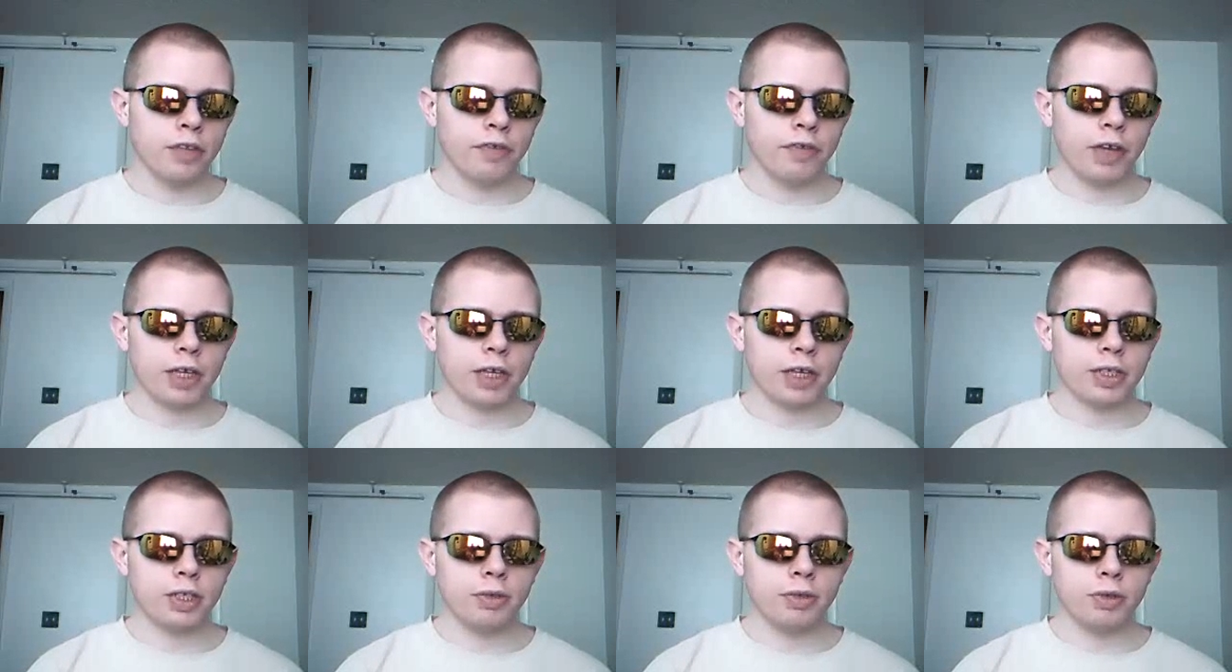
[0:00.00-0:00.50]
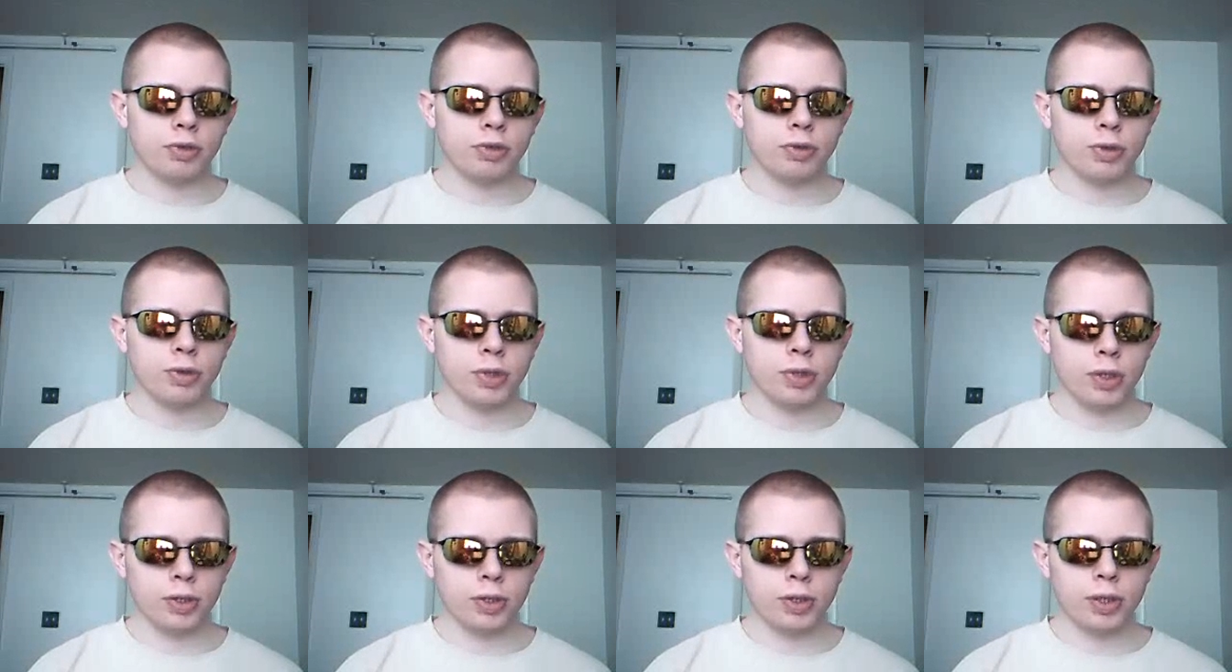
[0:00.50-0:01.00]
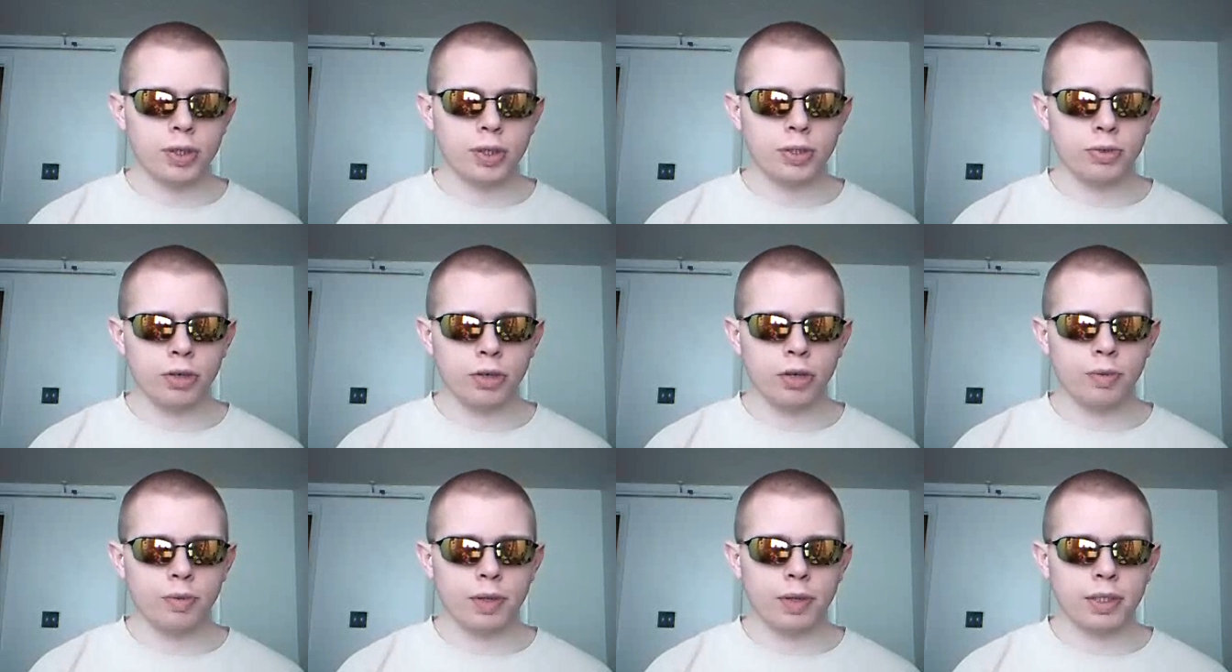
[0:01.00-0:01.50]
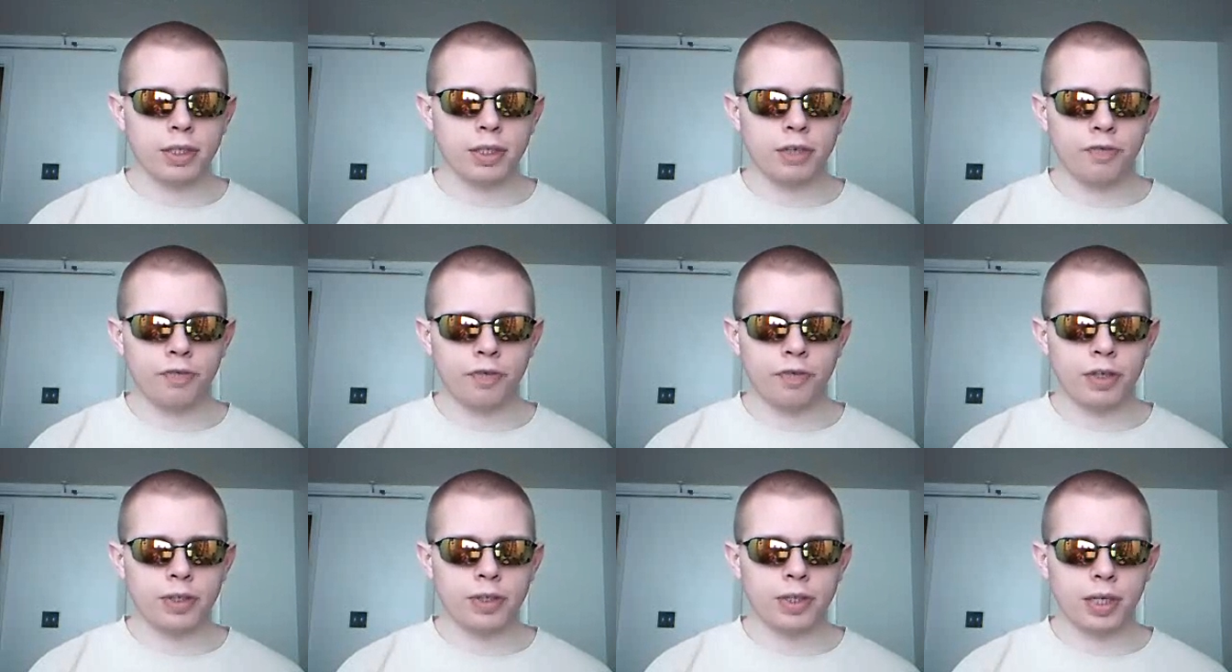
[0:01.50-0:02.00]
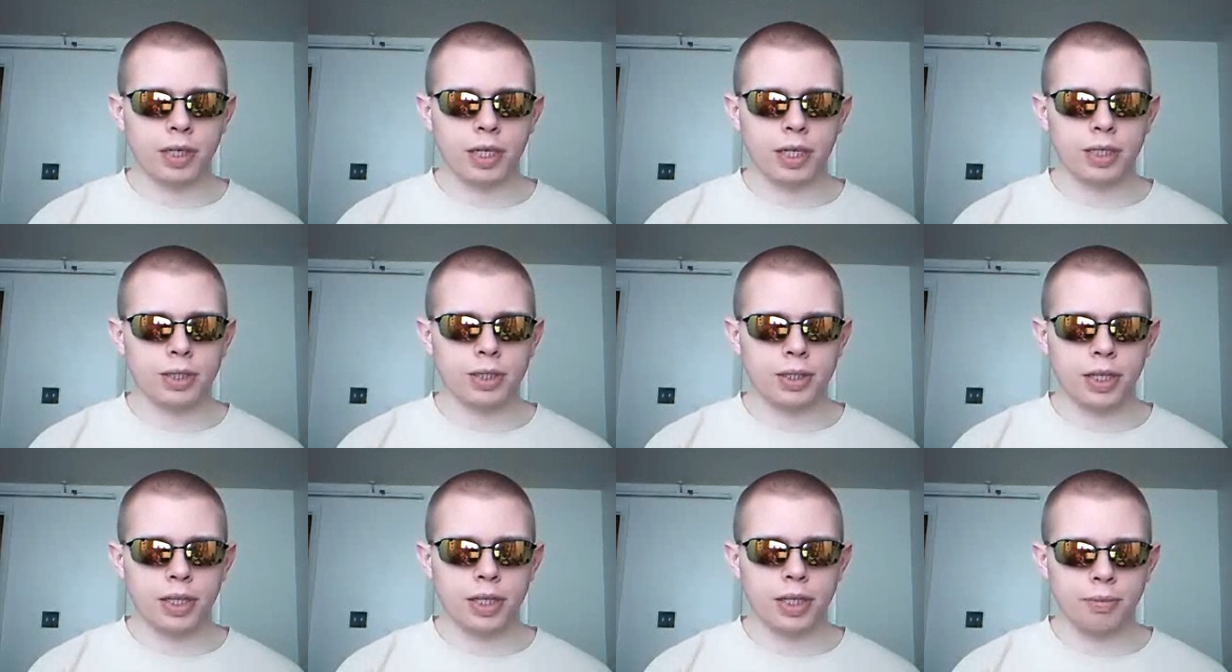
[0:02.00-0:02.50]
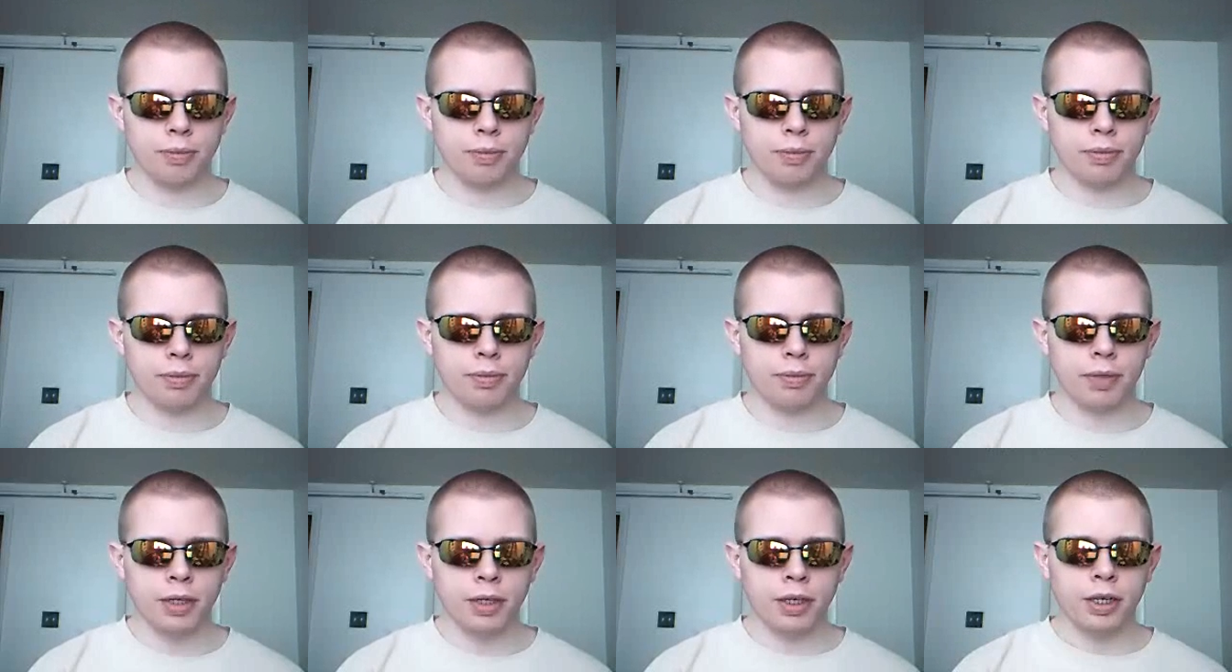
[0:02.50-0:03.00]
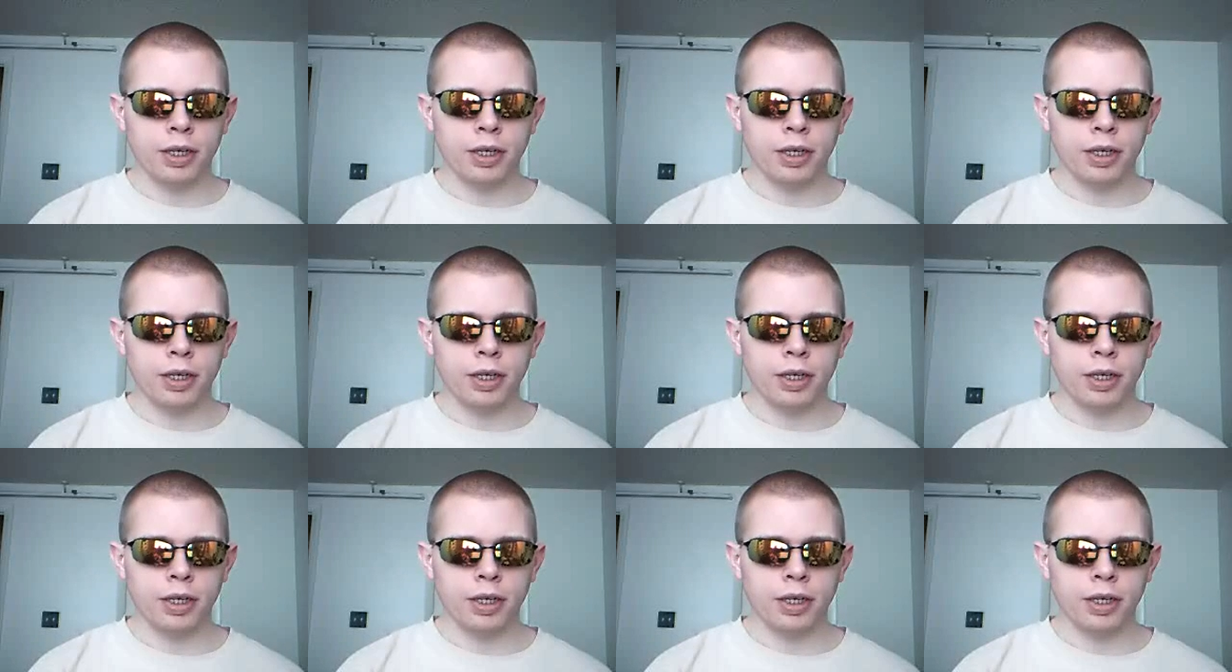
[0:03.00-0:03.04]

The vaccine which results is drawn up as a defense against them.